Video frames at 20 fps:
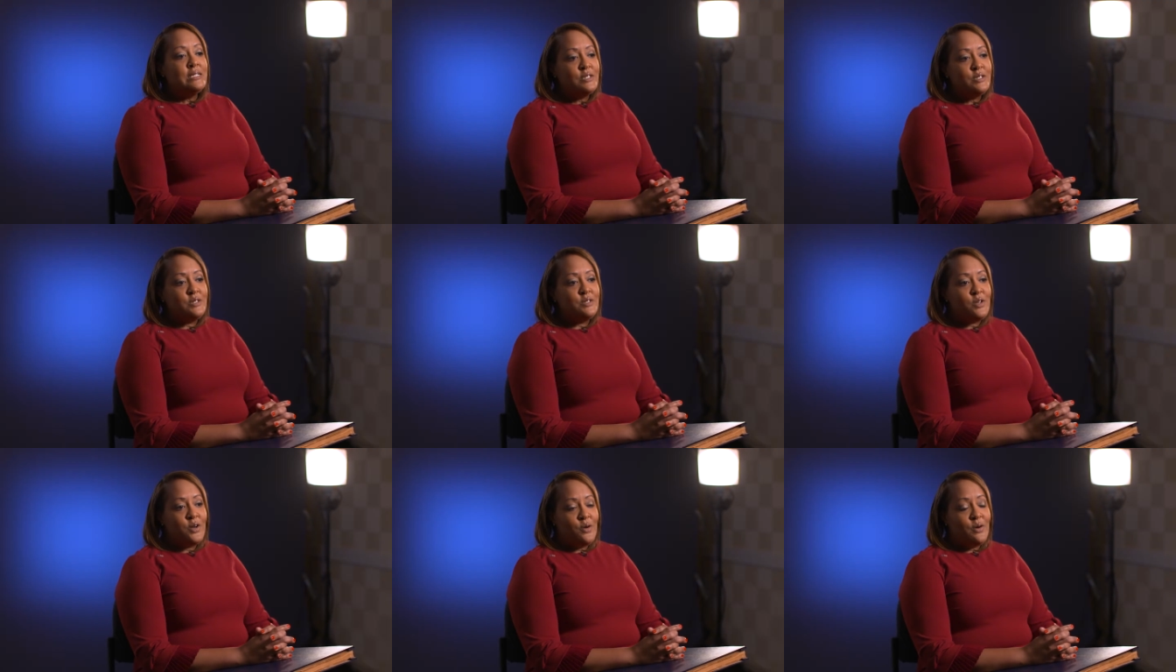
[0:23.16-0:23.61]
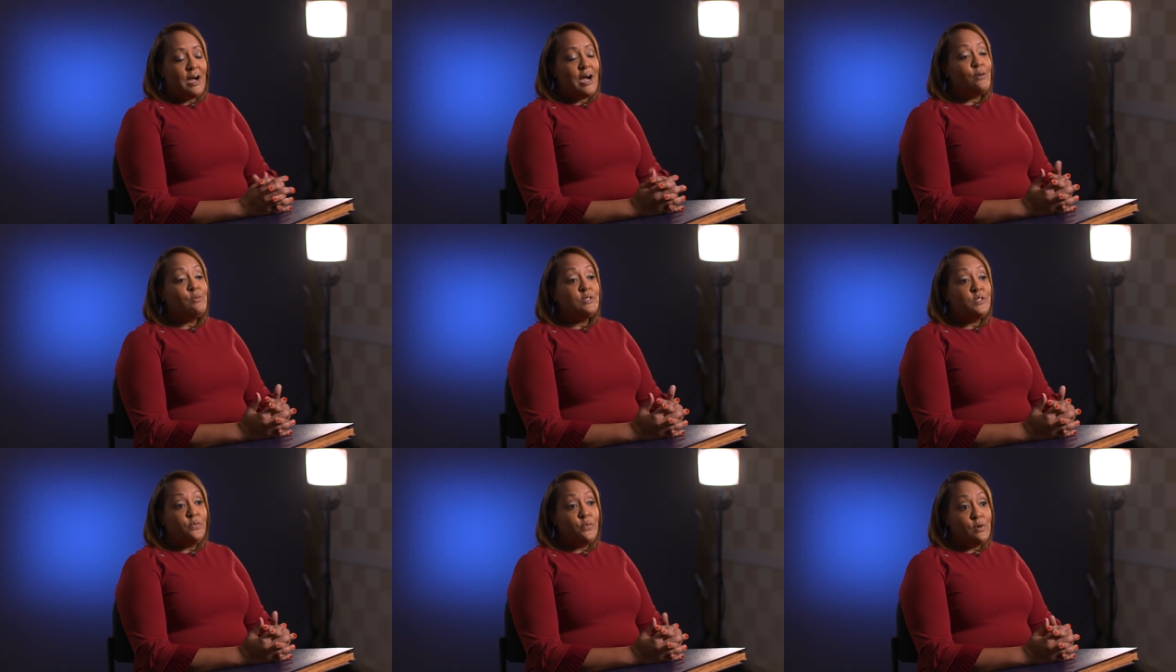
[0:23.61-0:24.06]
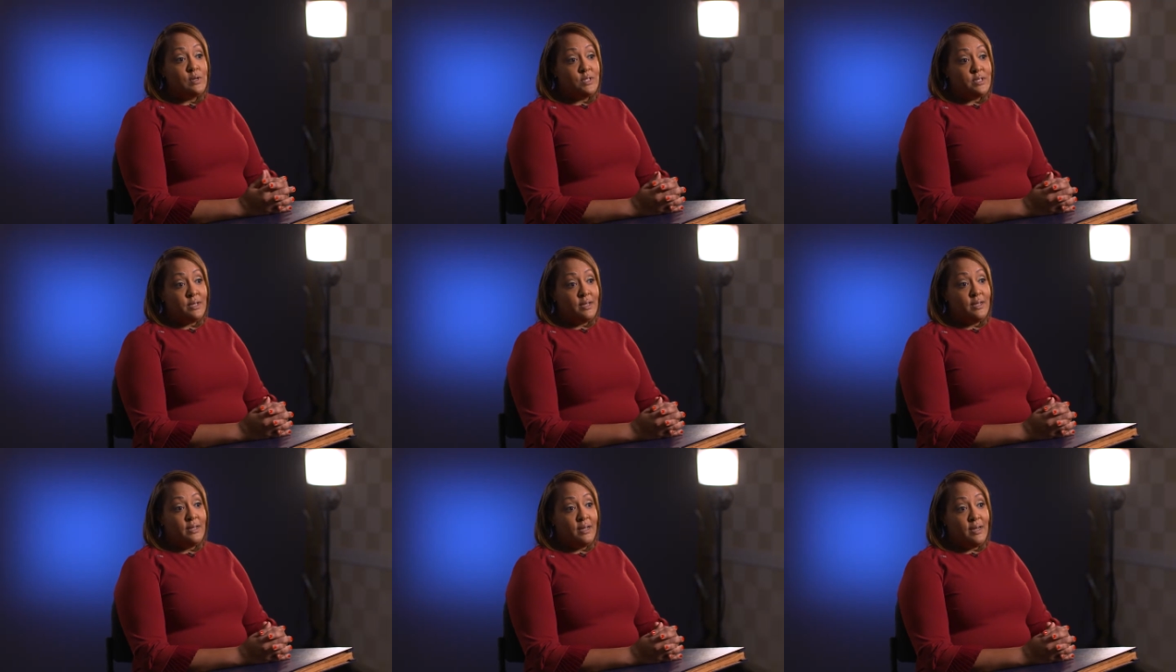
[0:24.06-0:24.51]
So I was
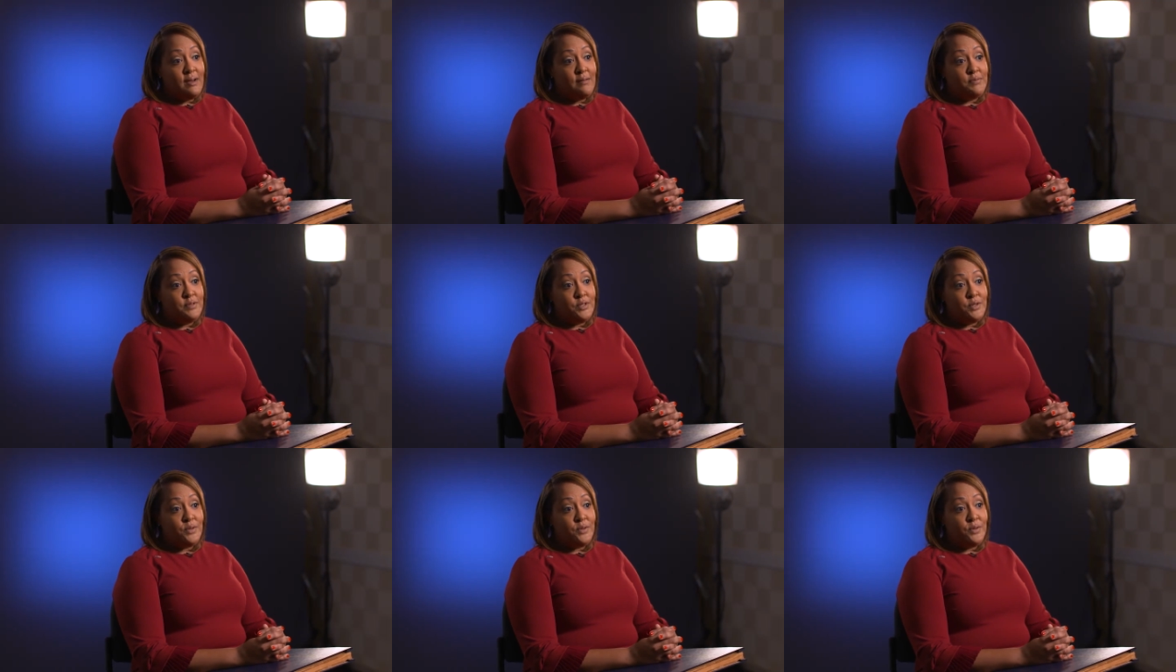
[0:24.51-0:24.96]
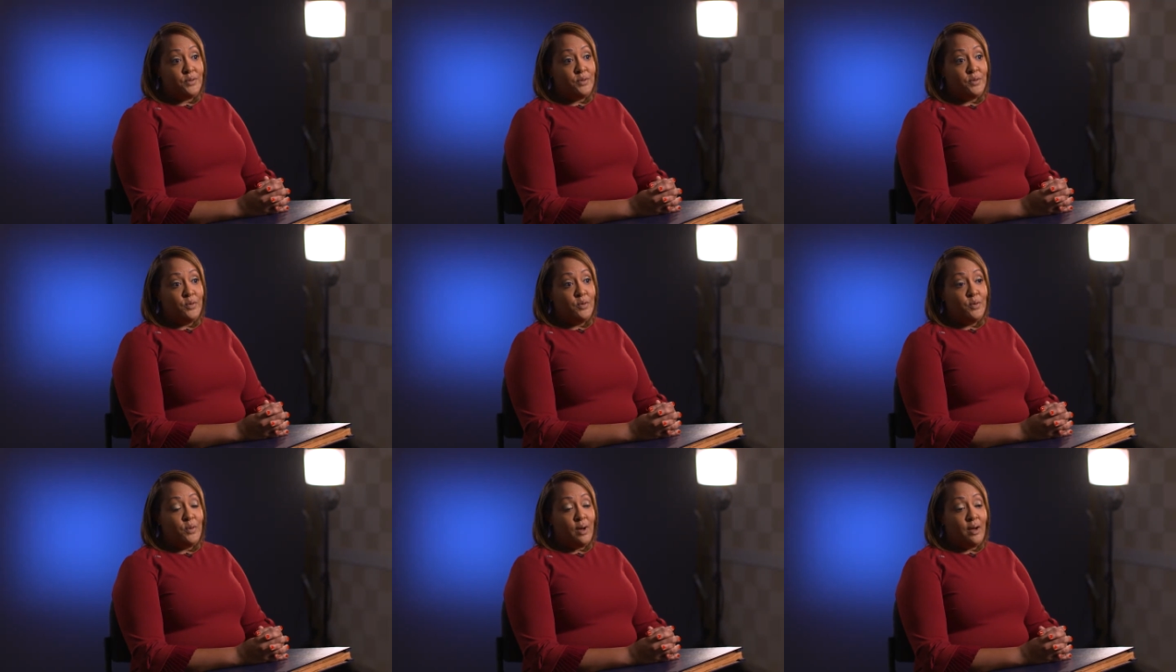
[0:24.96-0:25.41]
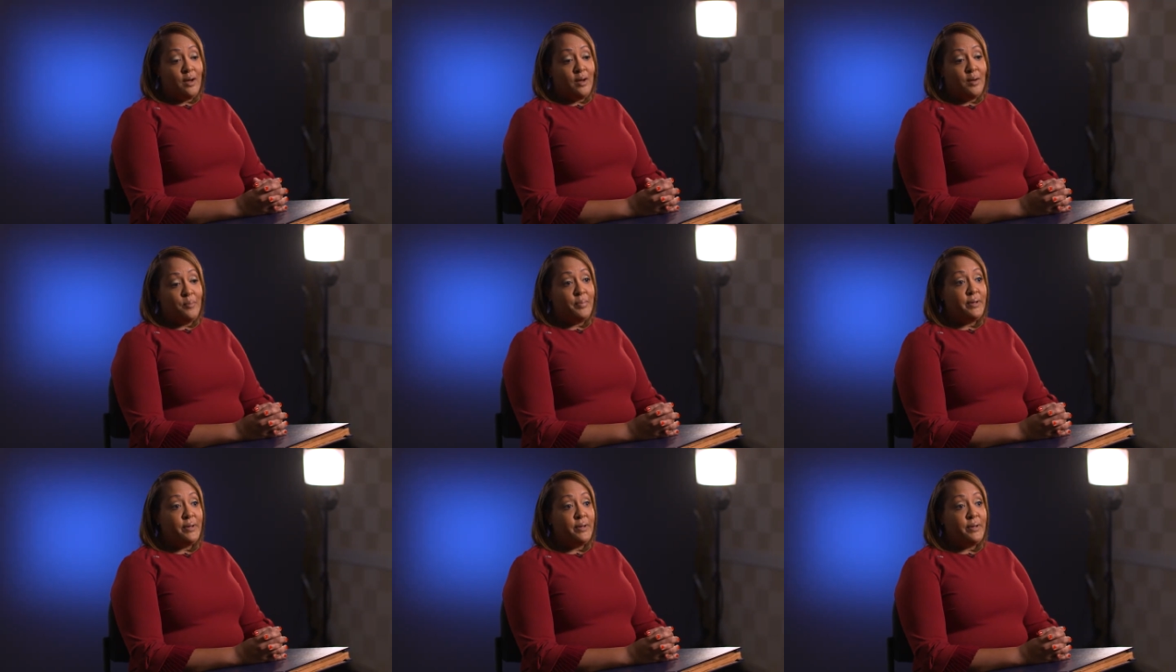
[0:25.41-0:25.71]
fortunate enough to um,